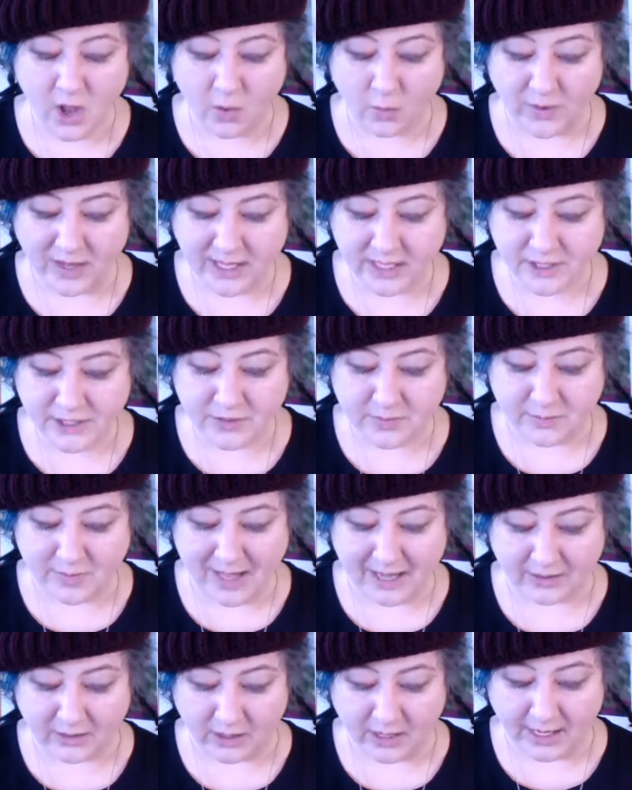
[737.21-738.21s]
We can do
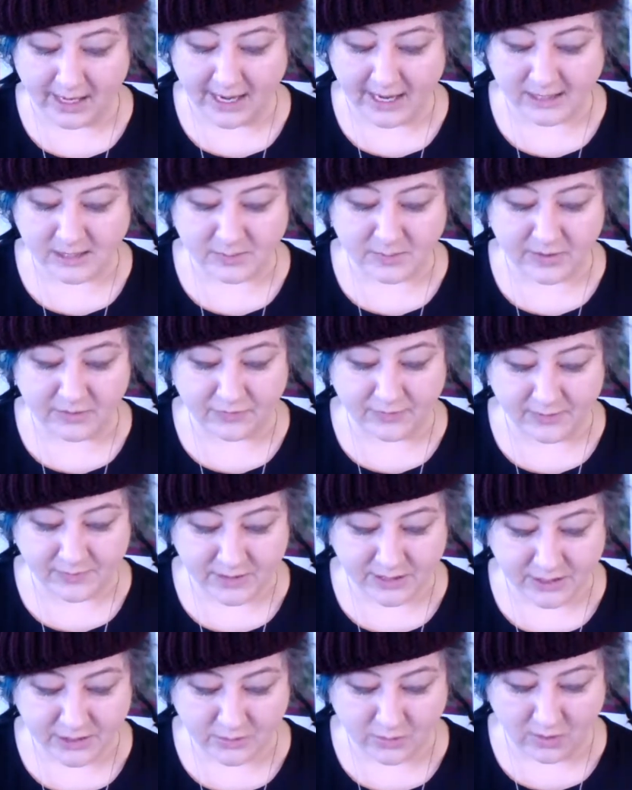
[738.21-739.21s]
better, and SB
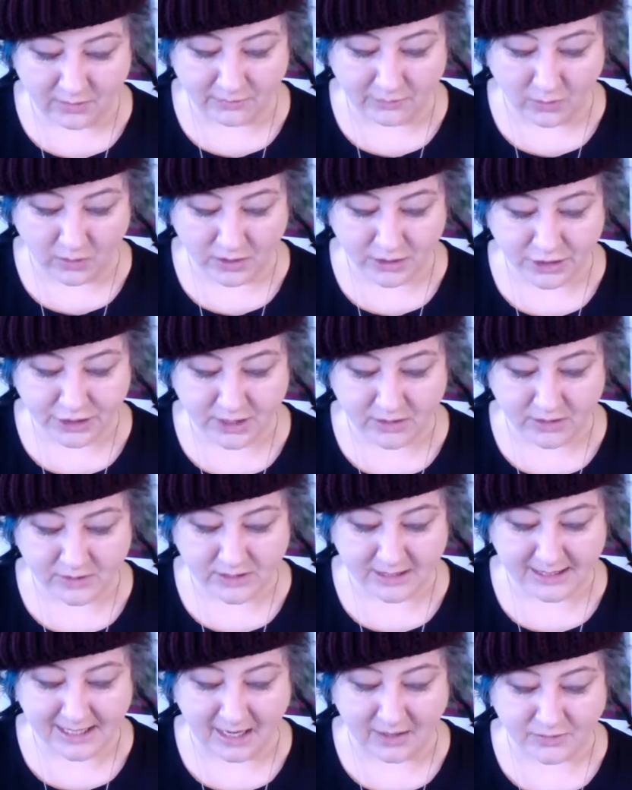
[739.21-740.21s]
5204 shows
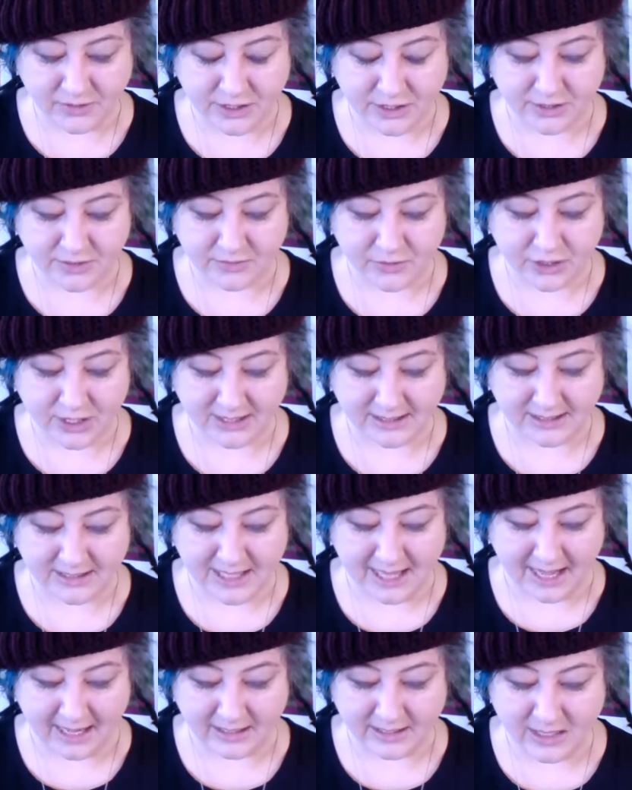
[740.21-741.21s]
us how to do just
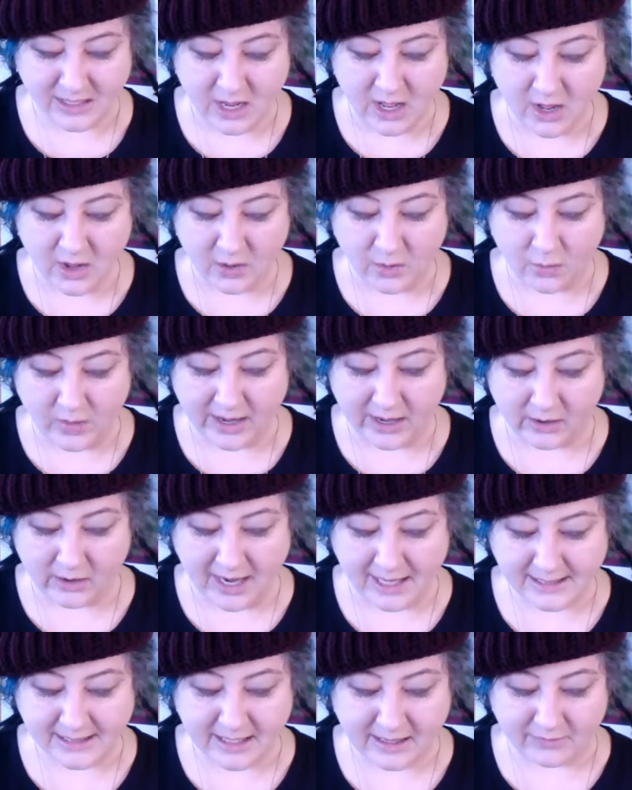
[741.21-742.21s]
that. We are
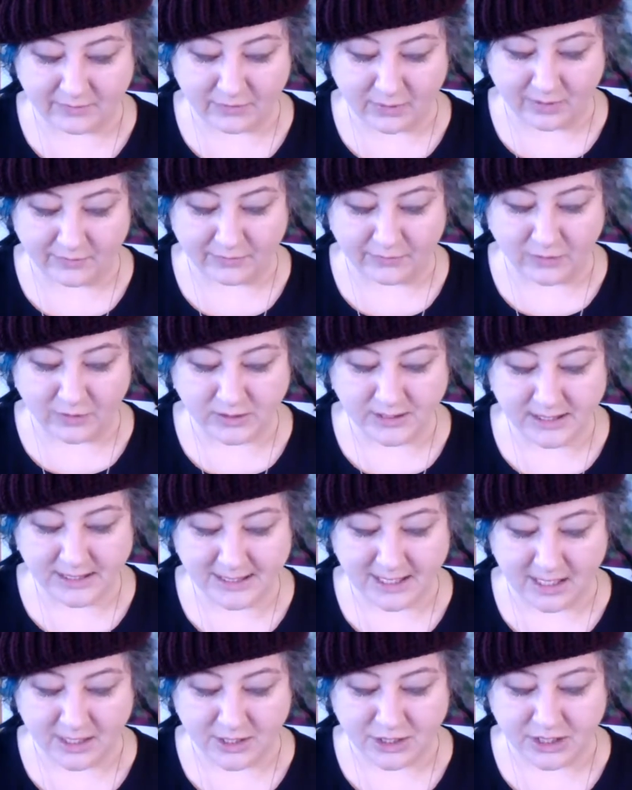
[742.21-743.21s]
asking for a full
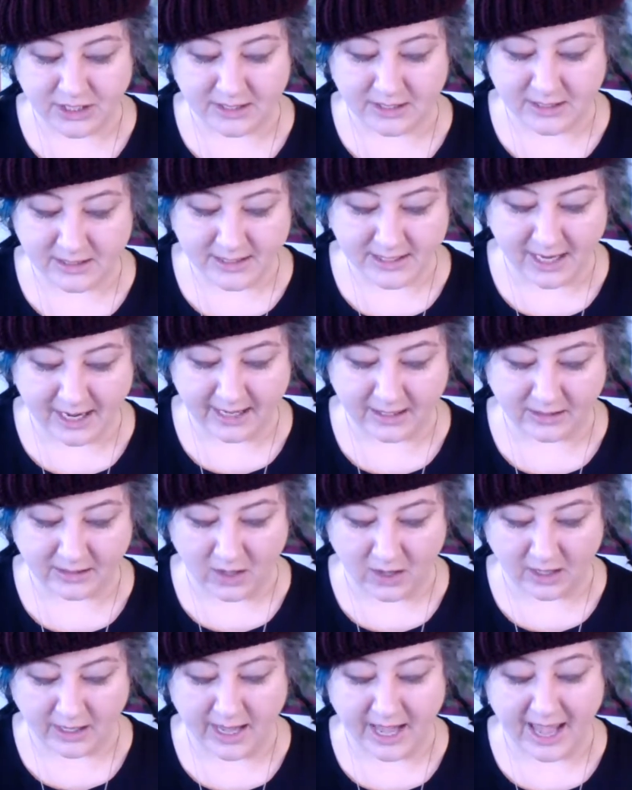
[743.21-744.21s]
discussion,
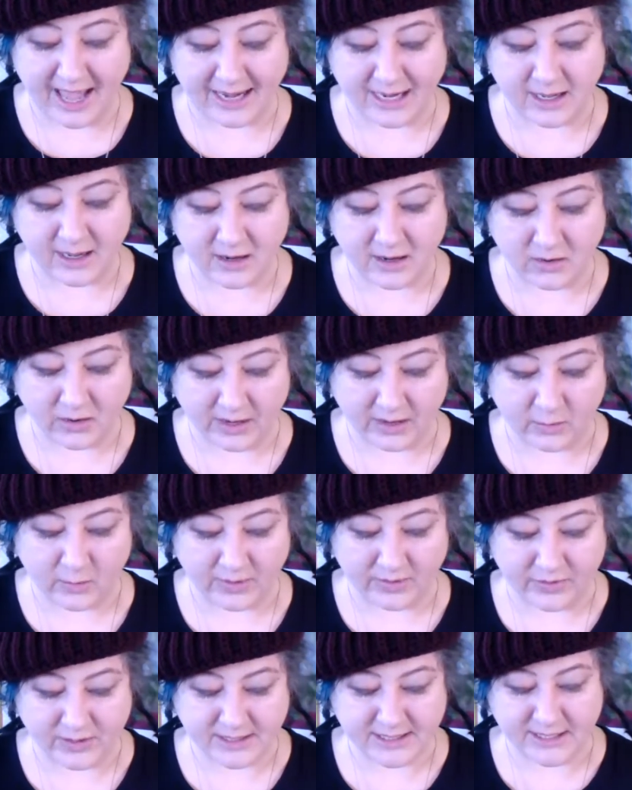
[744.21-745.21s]
dialogue, and hearing
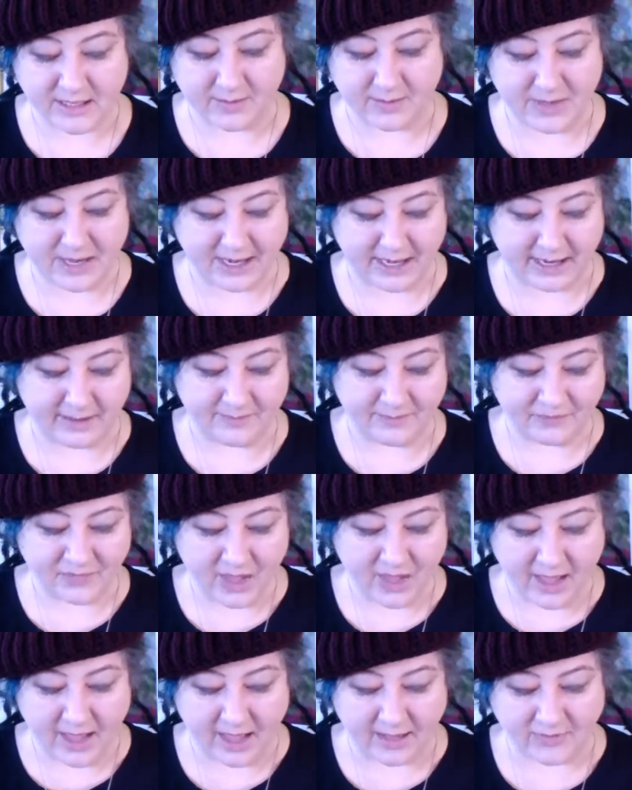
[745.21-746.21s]
with this committee
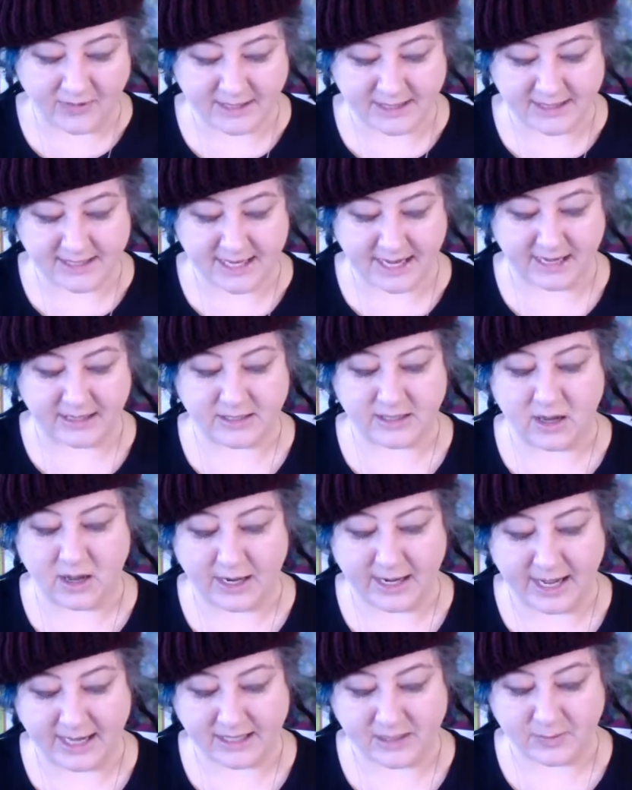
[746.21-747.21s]
and the state
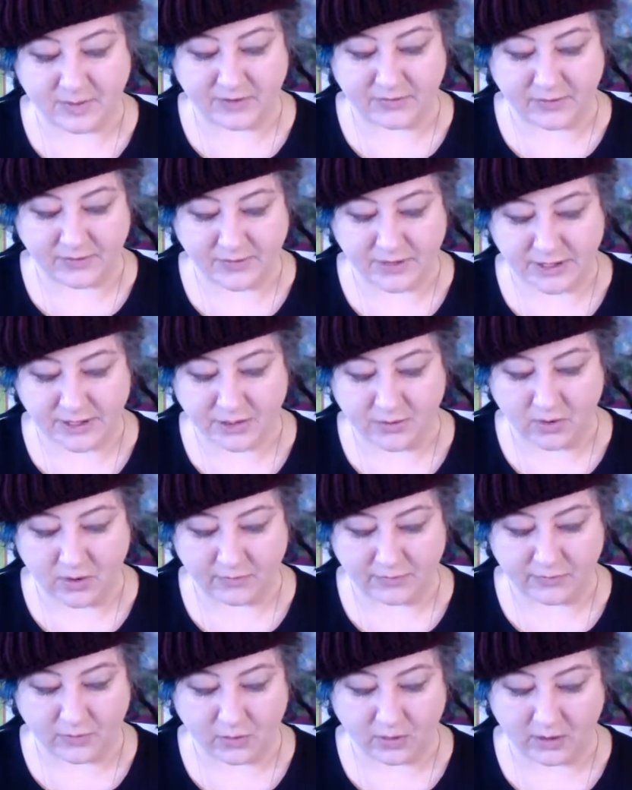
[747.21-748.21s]
on SB
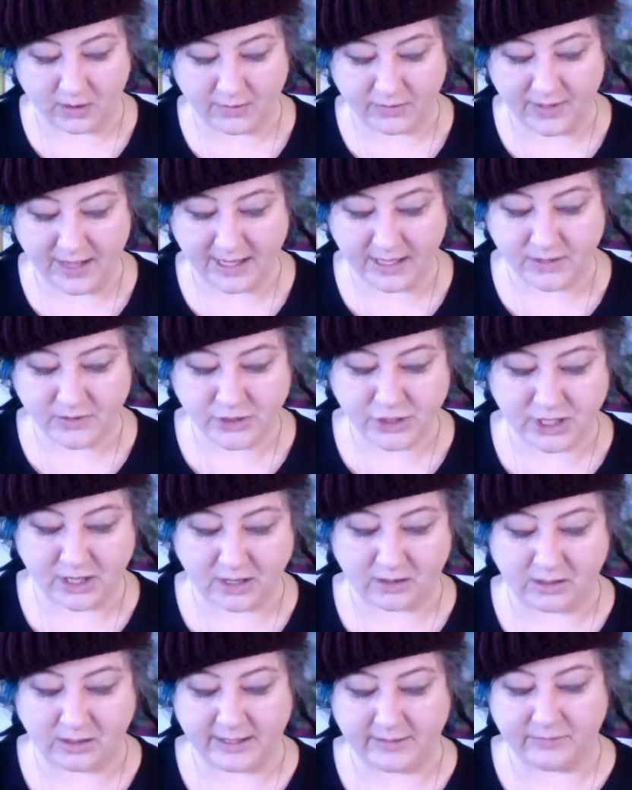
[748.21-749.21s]
5204. Thank you, Chair
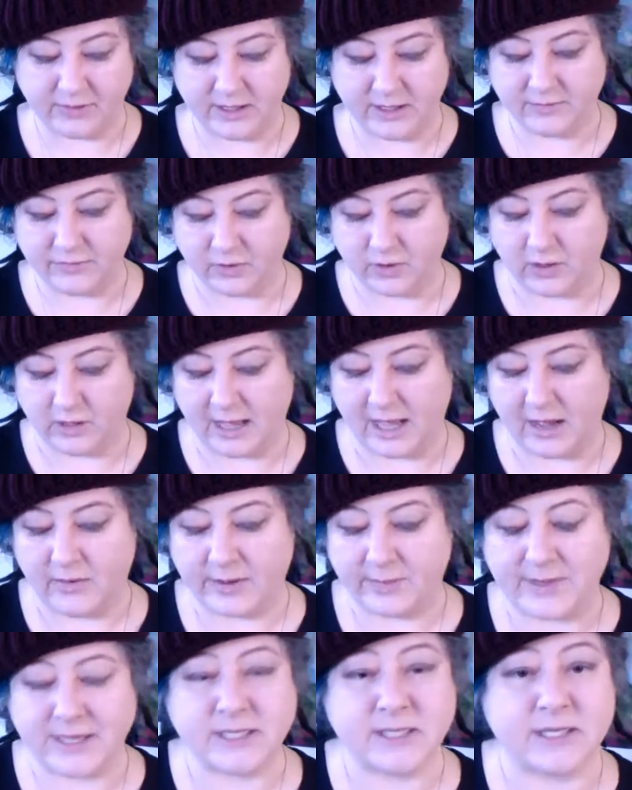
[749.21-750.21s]
Cleveland, for allowing
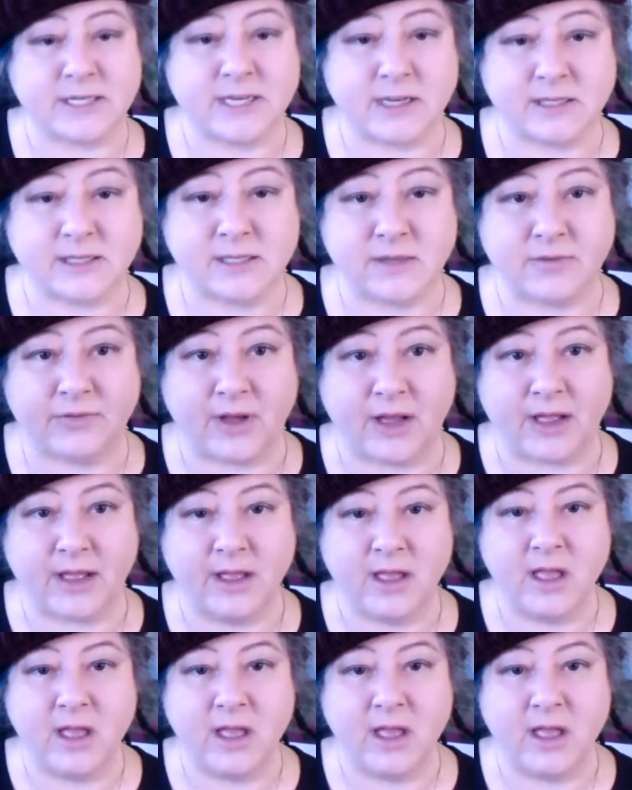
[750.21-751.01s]
me to testify.